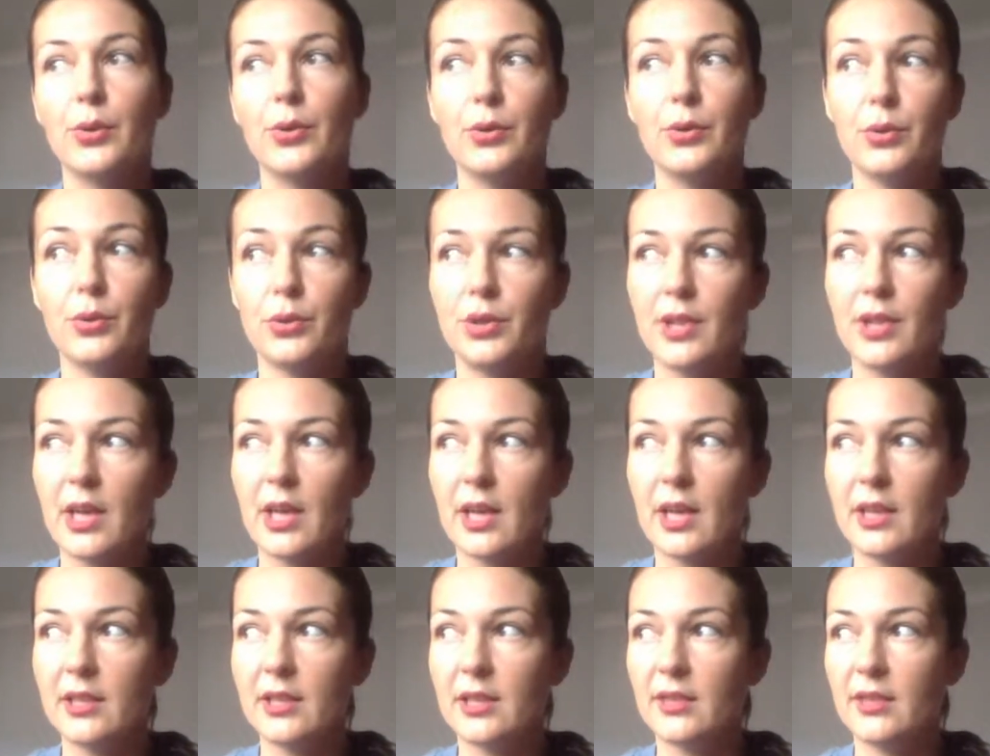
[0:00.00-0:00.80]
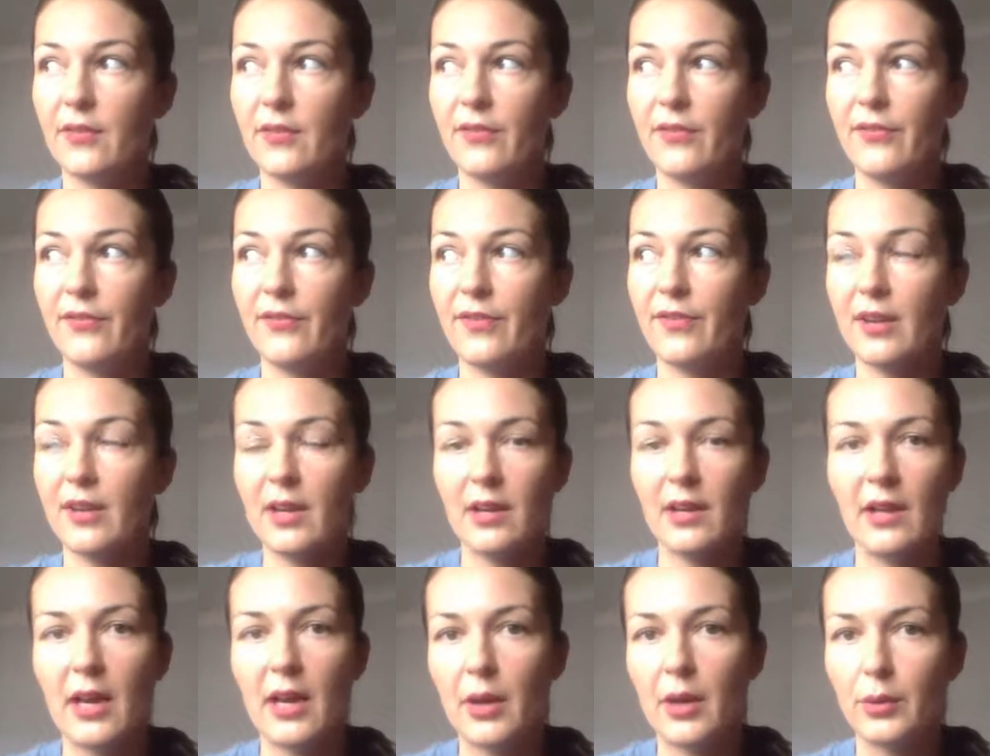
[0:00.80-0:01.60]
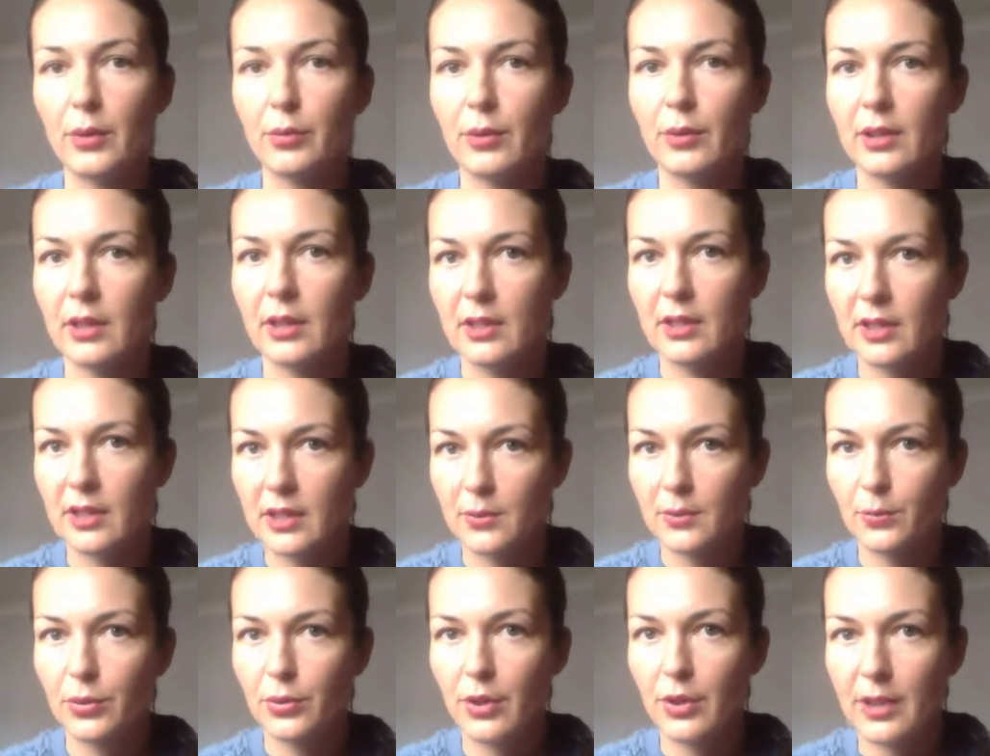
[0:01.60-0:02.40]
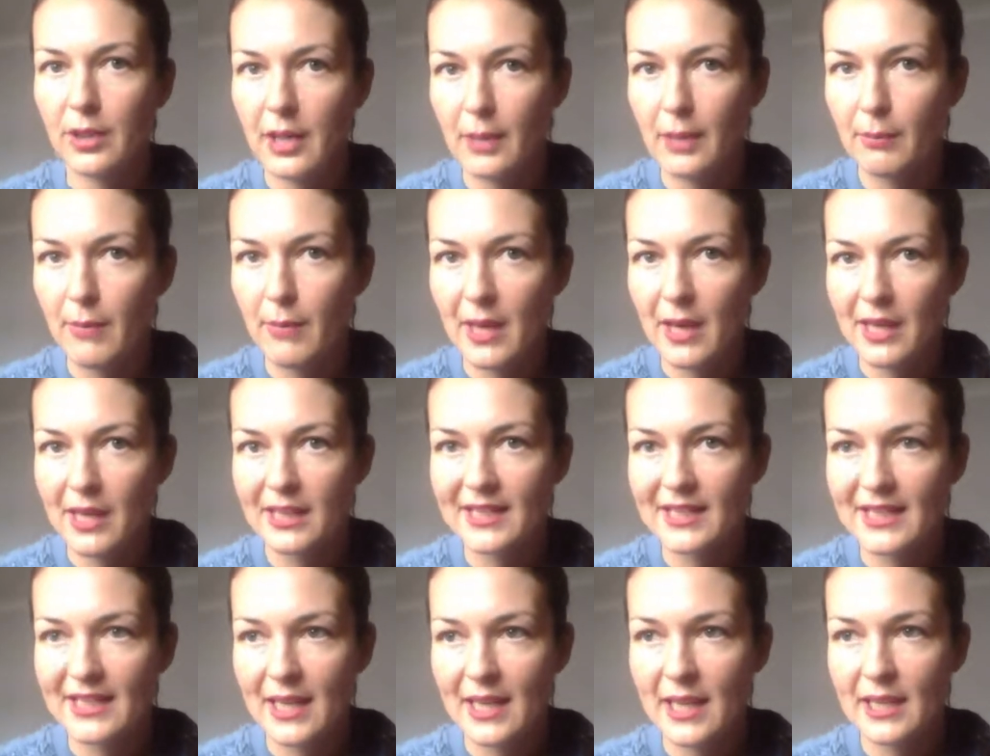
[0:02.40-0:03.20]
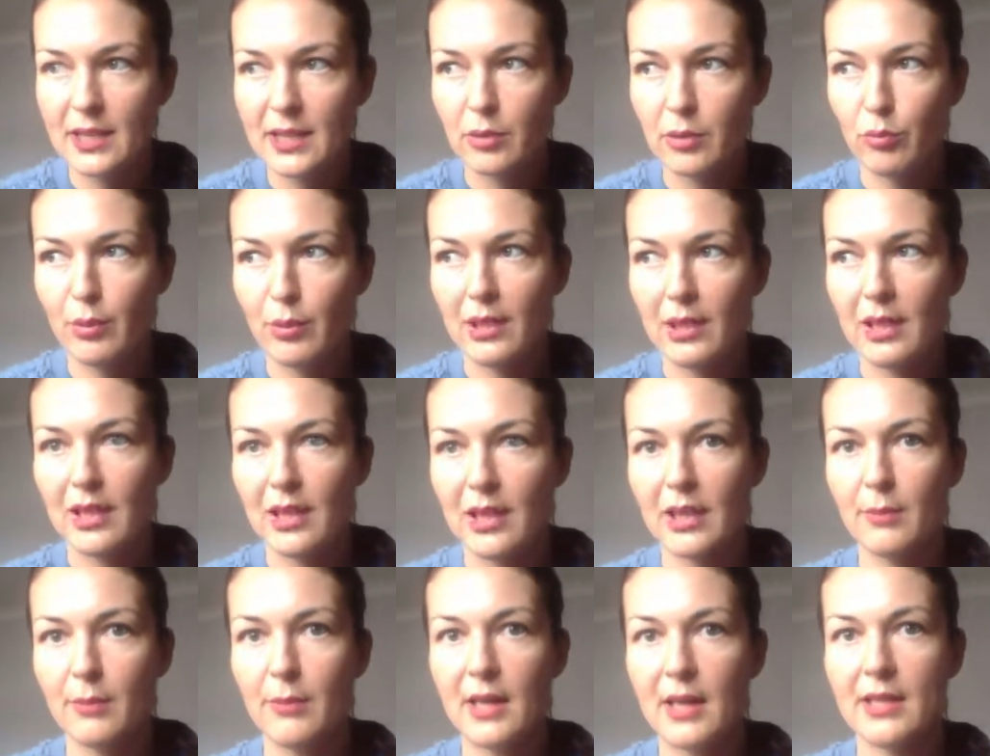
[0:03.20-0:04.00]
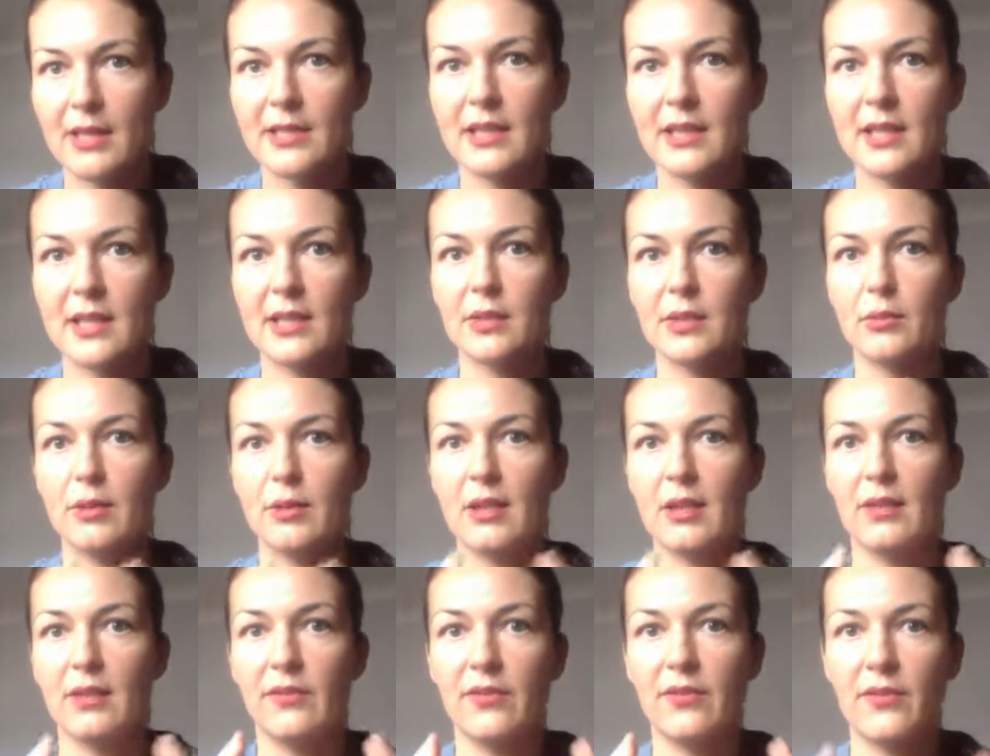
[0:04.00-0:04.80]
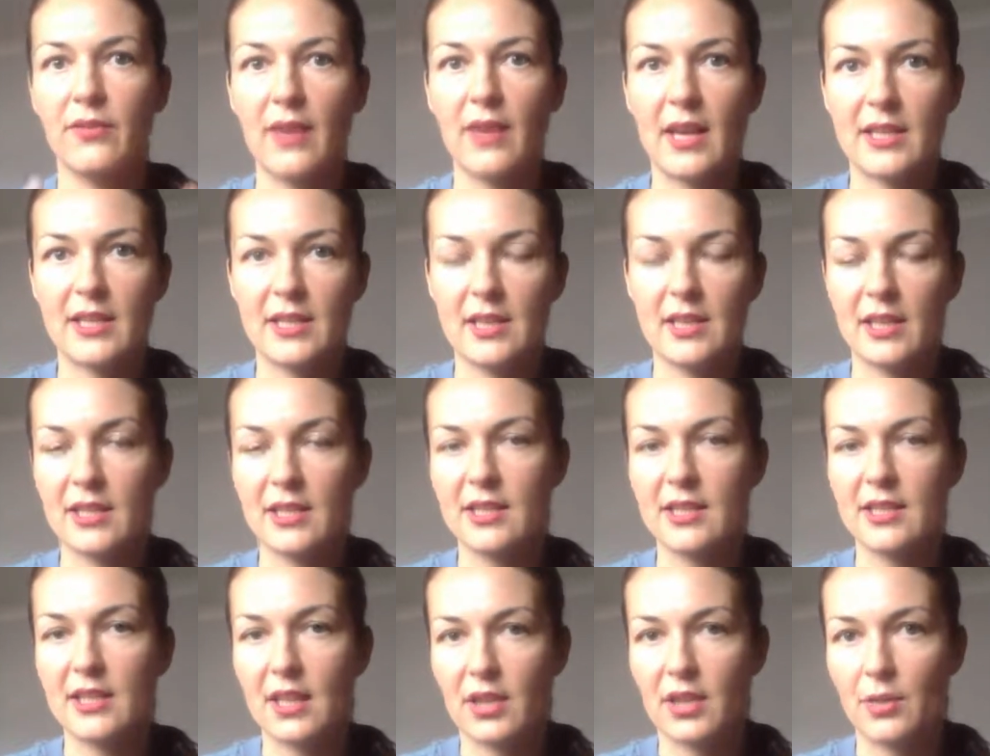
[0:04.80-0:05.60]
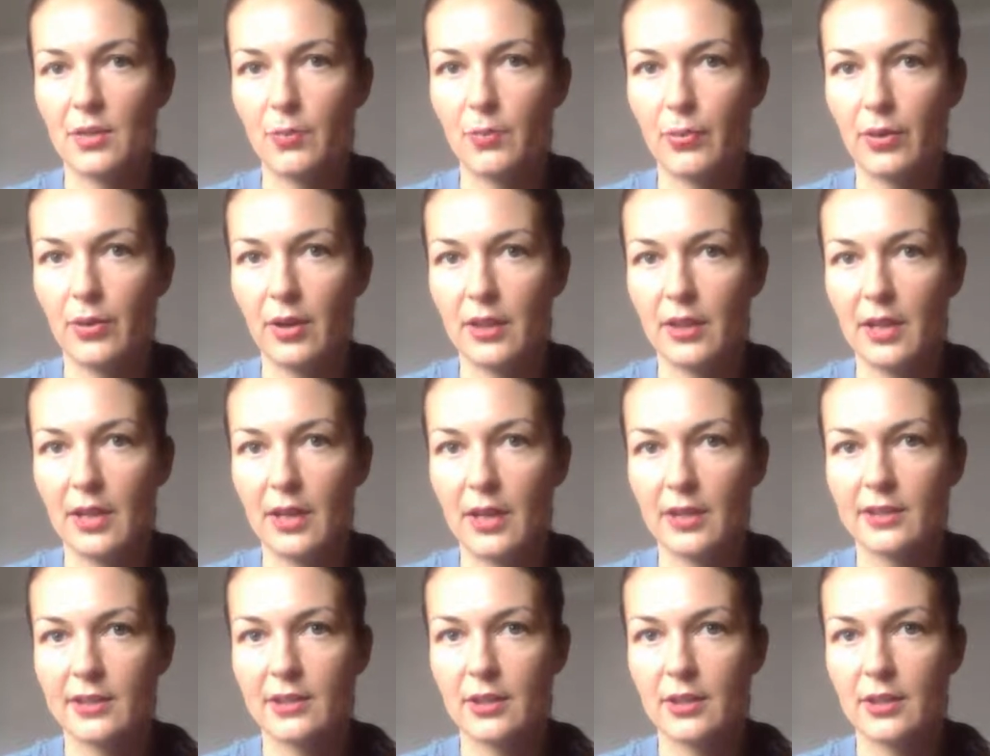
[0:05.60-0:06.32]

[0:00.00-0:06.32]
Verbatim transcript: to just figure out whether this product makes sense, whether it makes sense to invest in such a product.